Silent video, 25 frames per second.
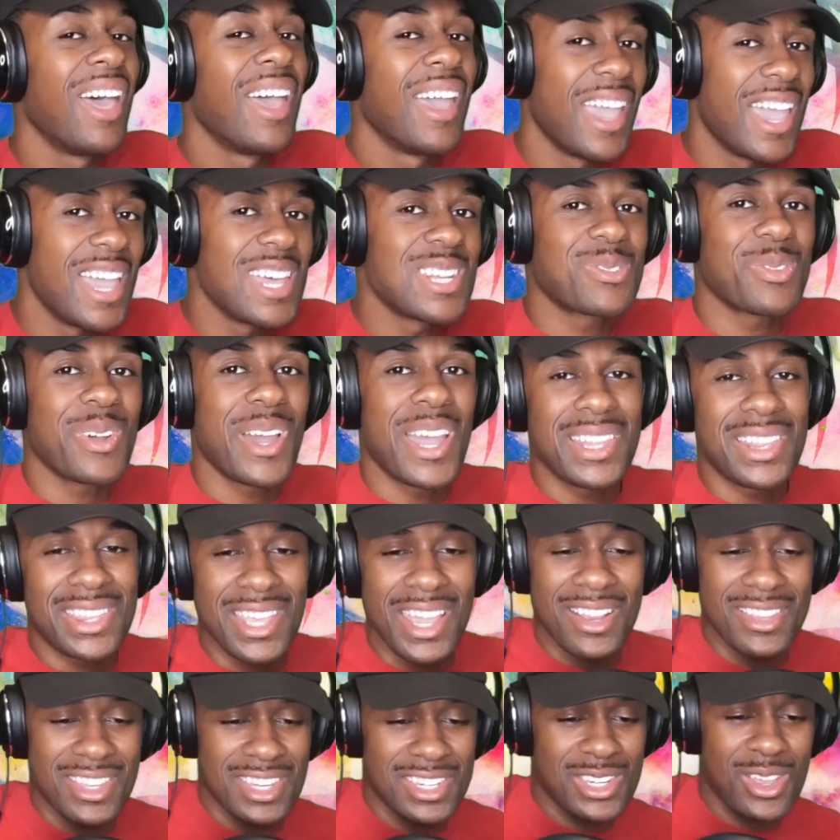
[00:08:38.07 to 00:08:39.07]
It's right
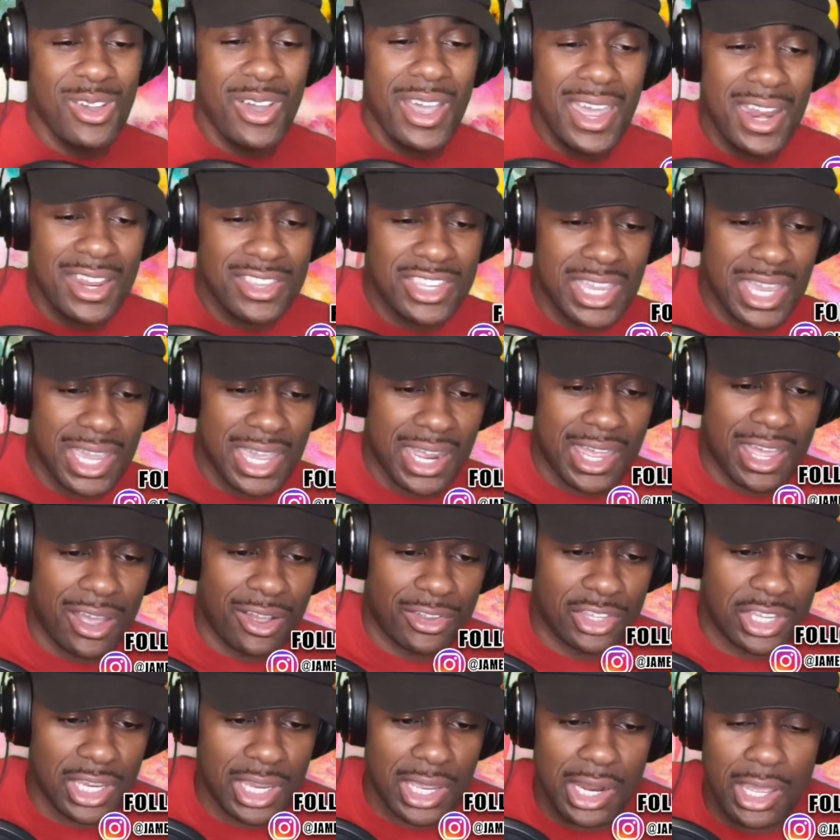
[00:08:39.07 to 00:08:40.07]
there. Just go ahead and check it
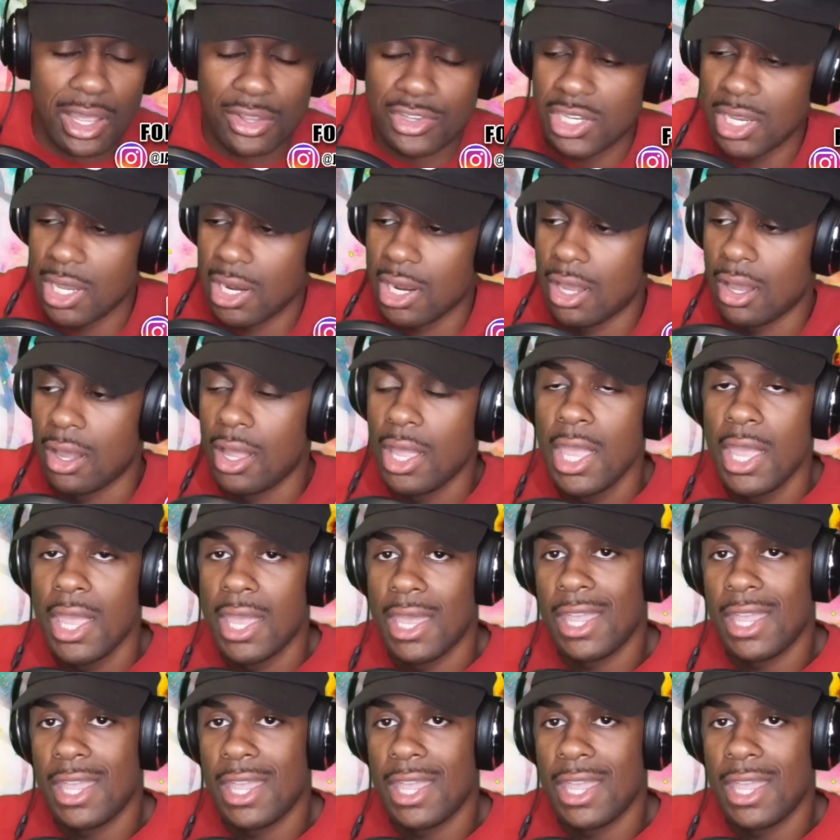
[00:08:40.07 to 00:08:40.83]
out.